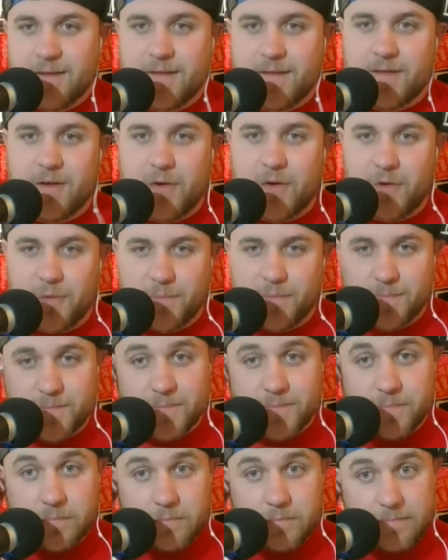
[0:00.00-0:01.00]
So,
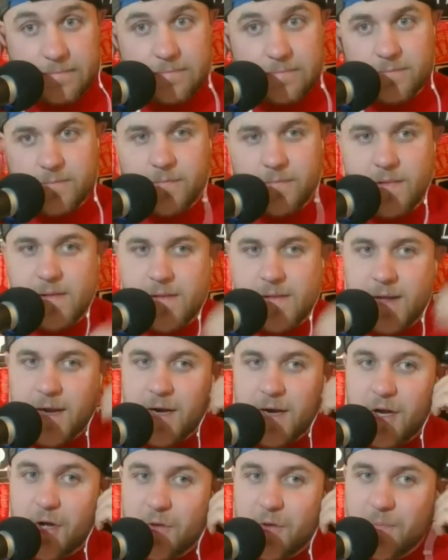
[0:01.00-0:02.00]

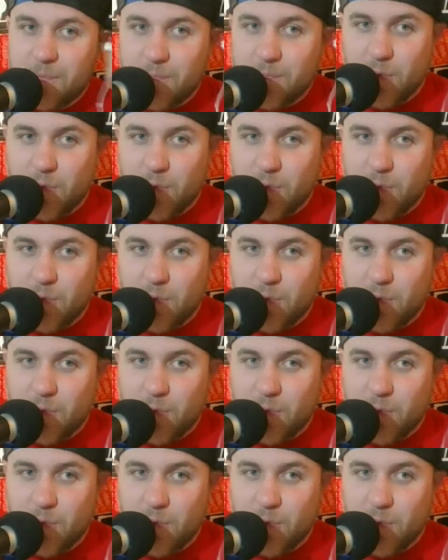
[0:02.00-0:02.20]
I don't know.